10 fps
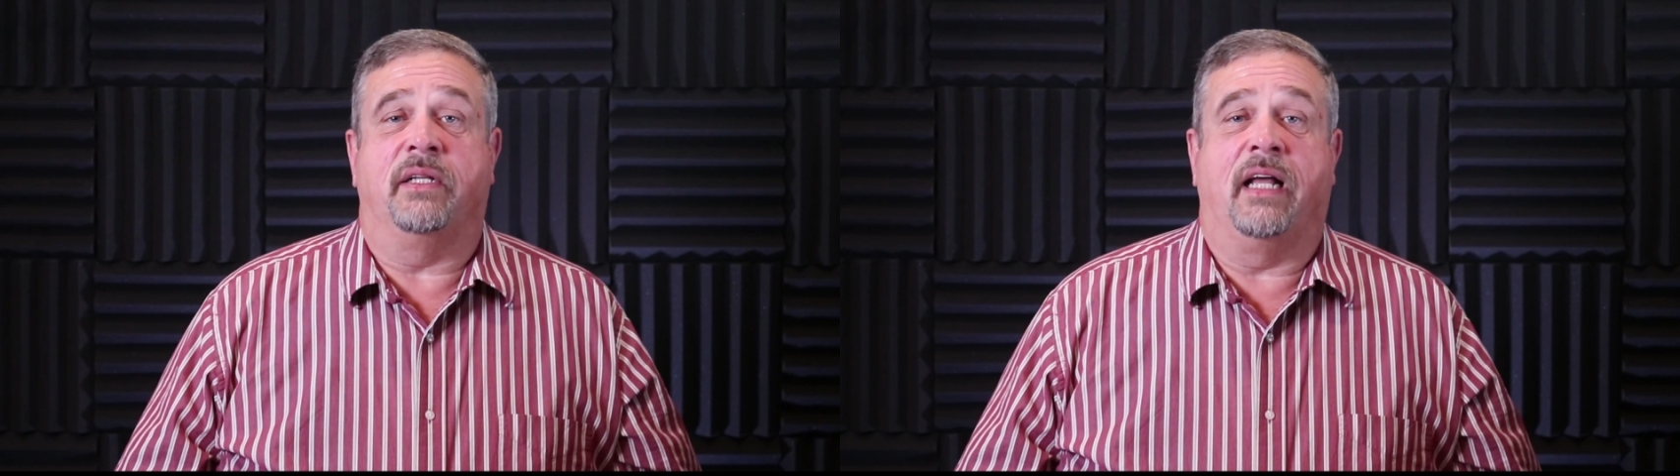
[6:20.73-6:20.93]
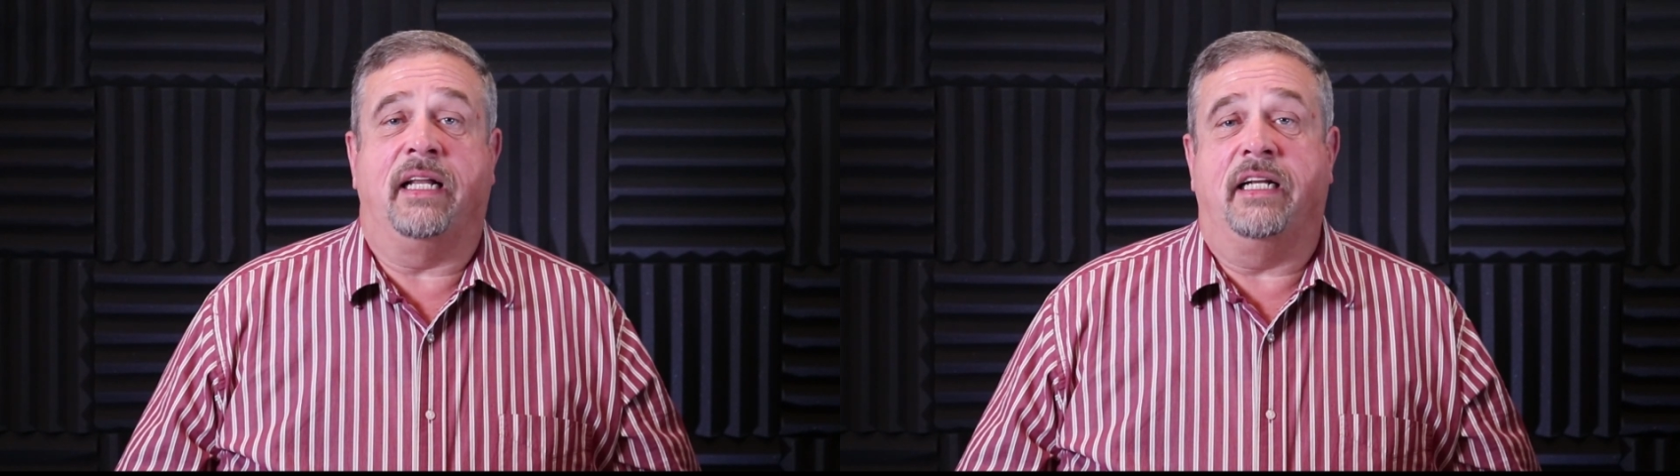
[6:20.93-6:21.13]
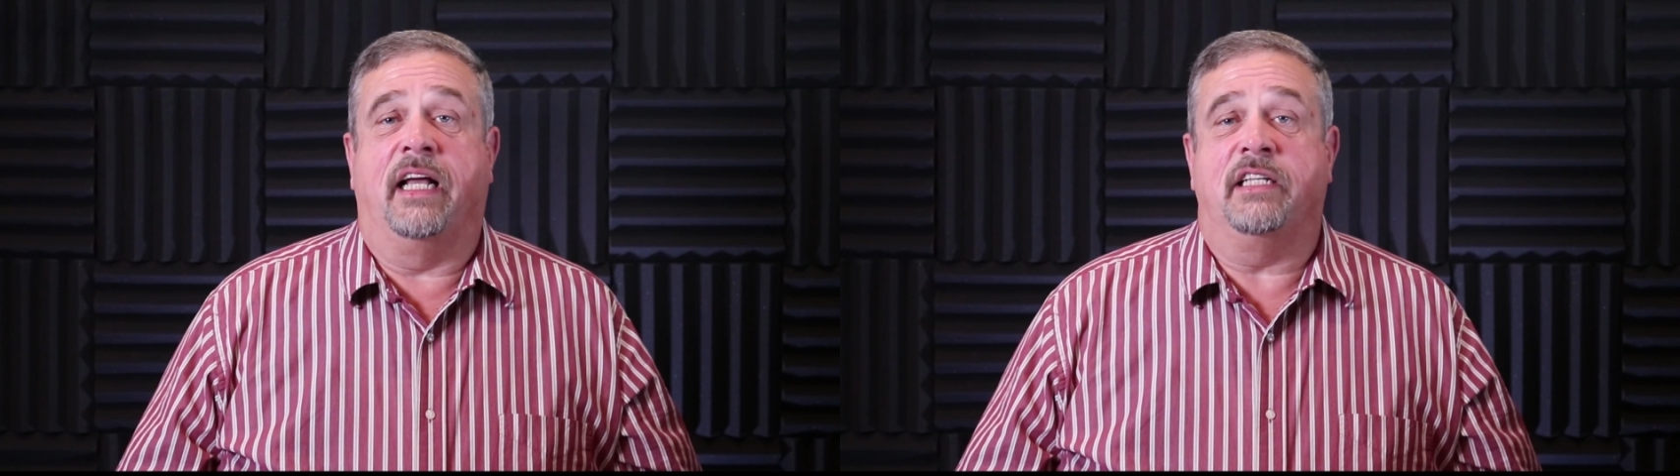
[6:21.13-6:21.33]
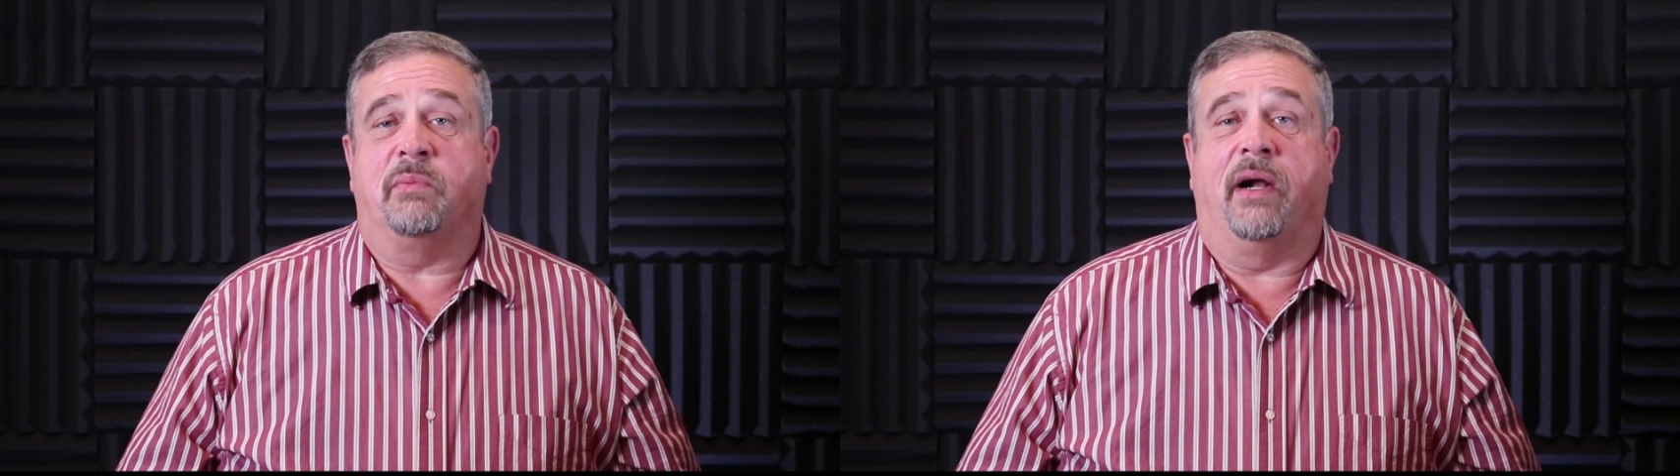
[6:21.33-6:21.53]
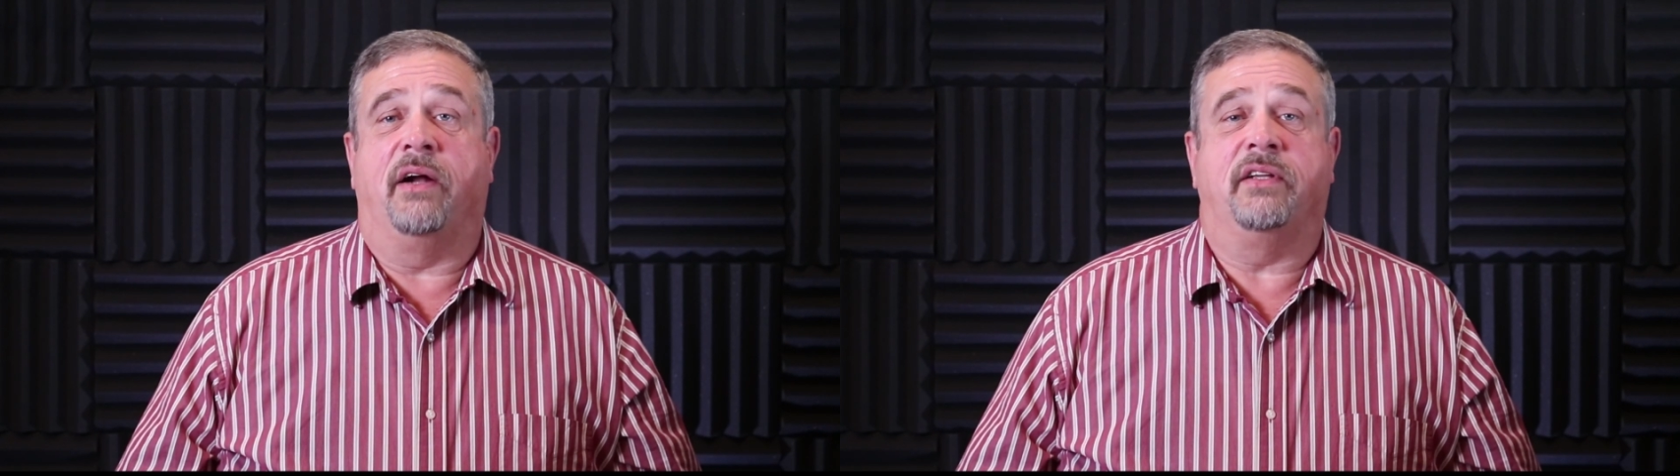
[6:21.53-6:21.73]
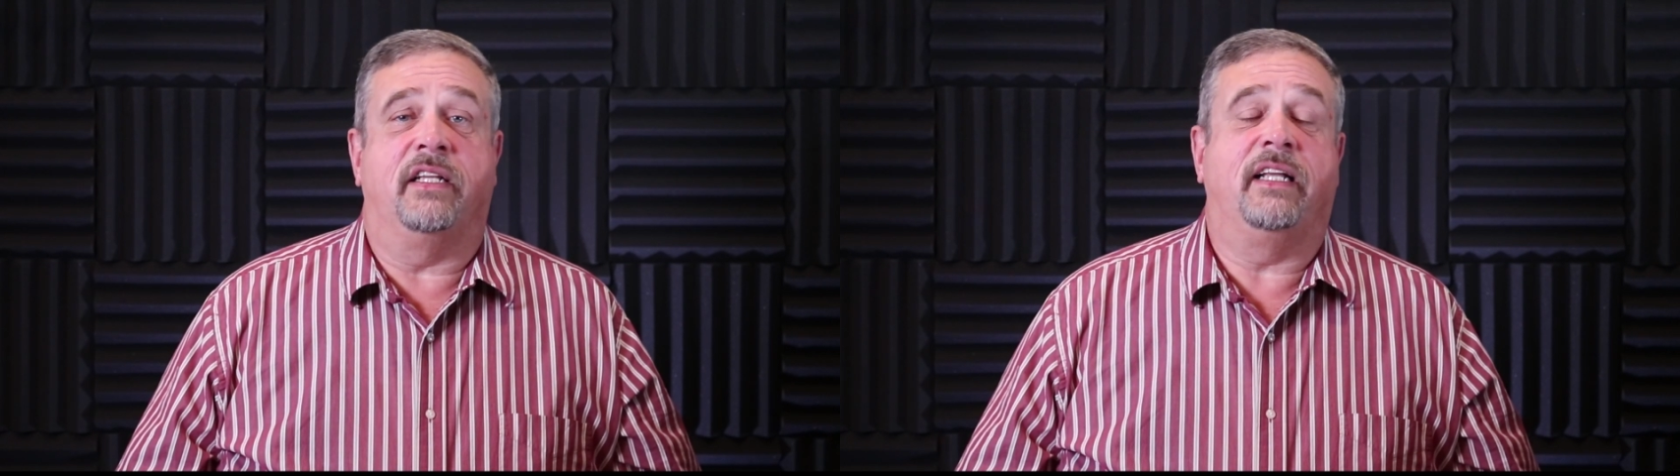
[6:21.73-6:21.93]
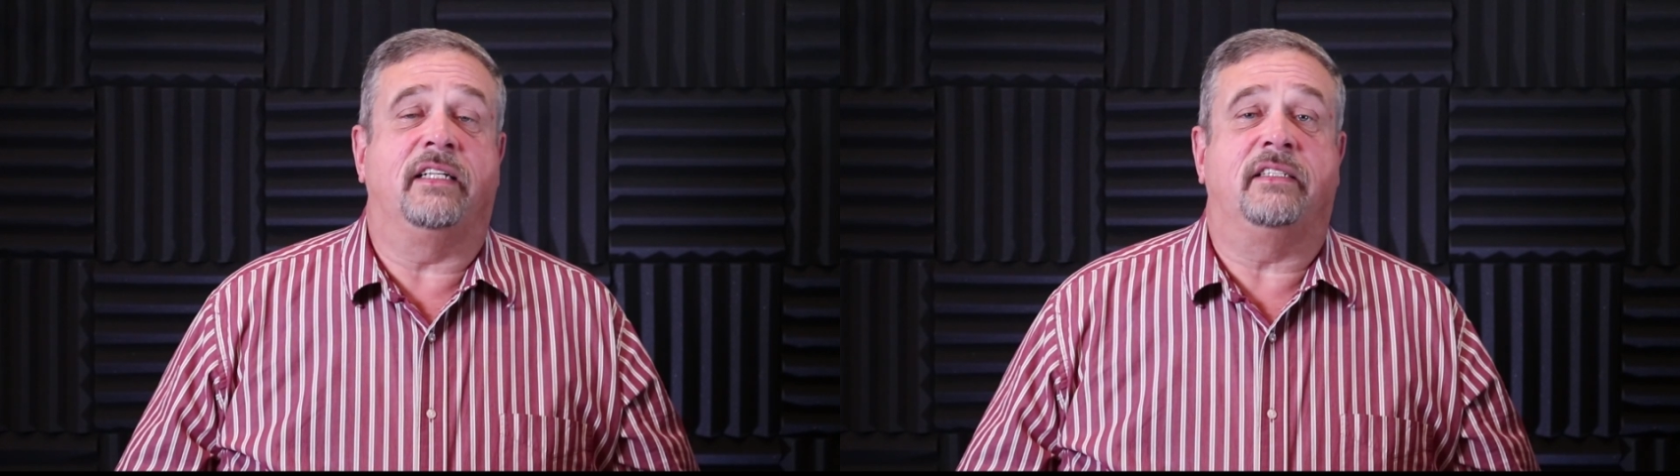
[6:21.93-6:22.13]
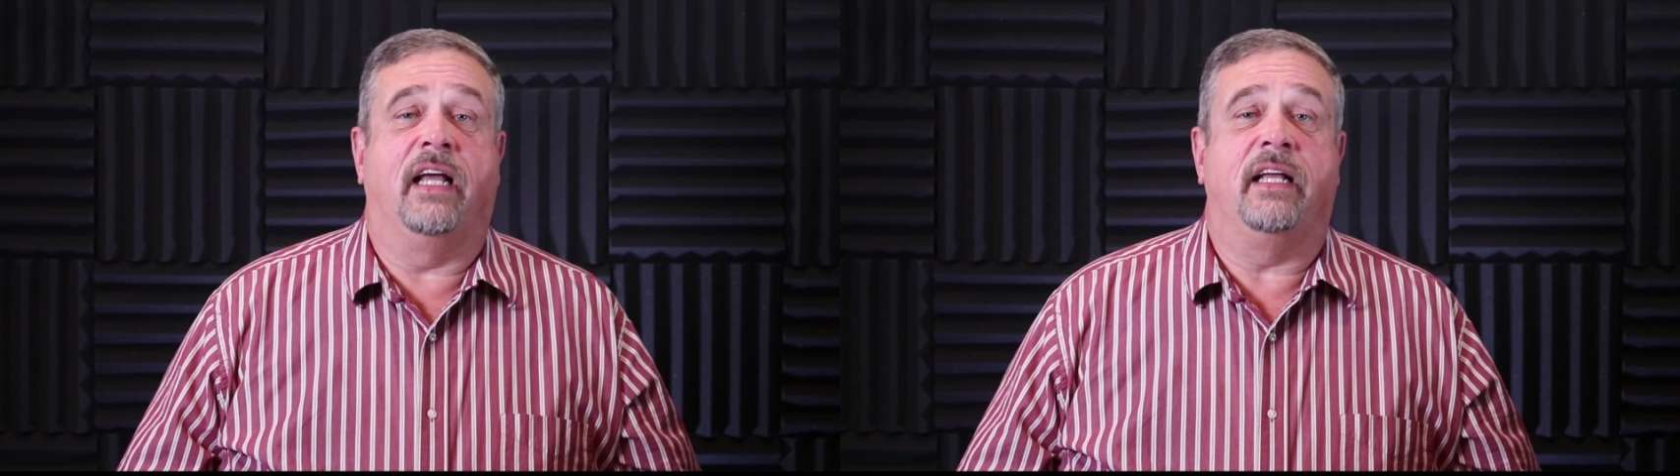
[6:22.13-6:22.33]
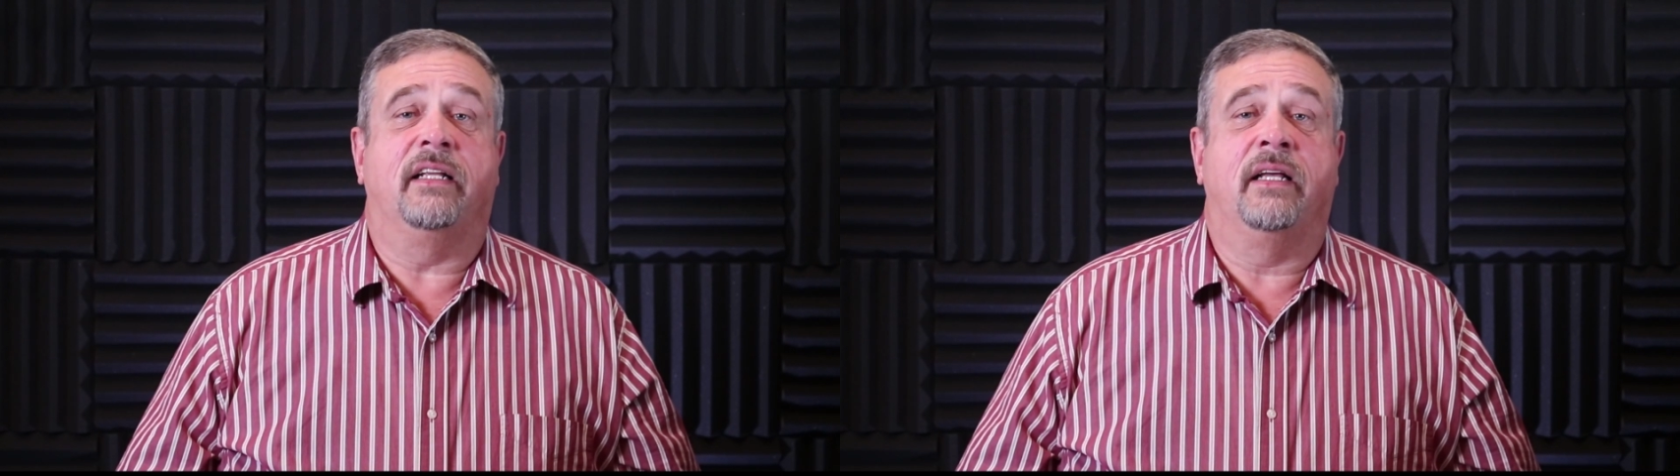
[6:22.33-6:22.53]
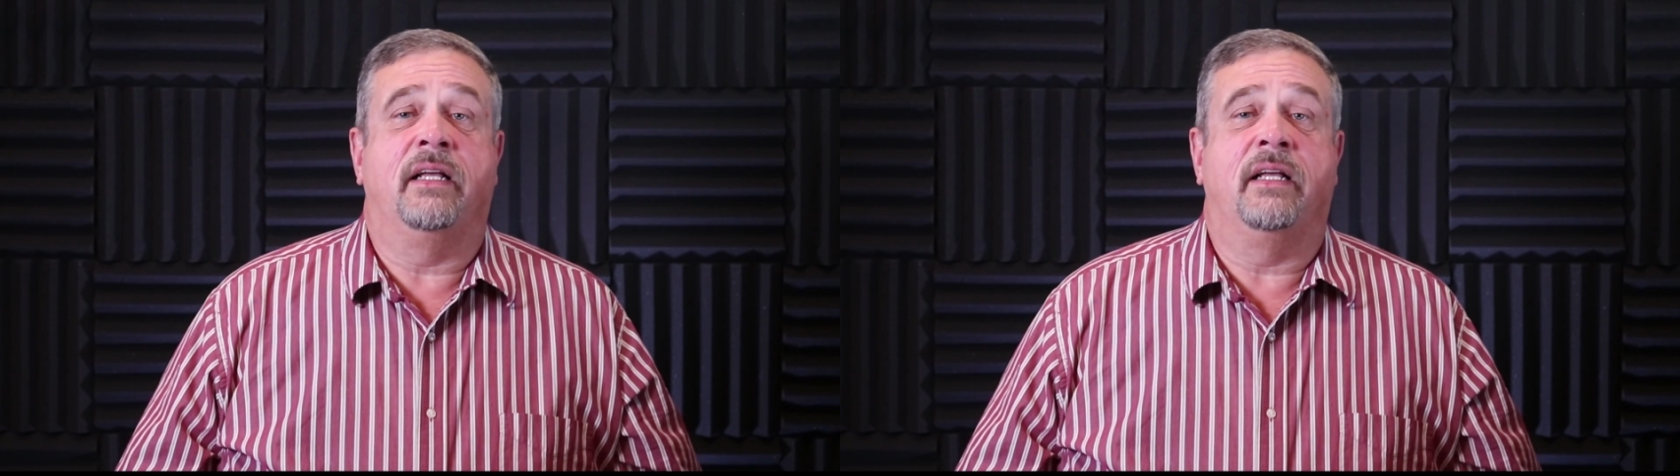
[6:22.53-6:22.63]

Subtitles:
to 90 days prior to the test date,